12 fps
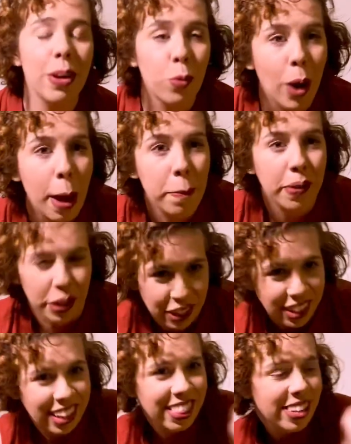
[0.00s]
rapping
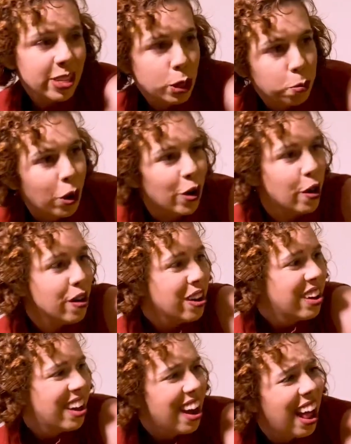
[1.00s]
in this part.
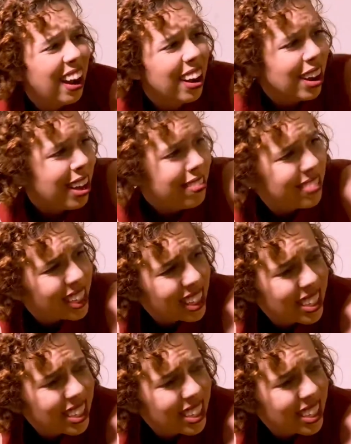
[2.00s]
I love it.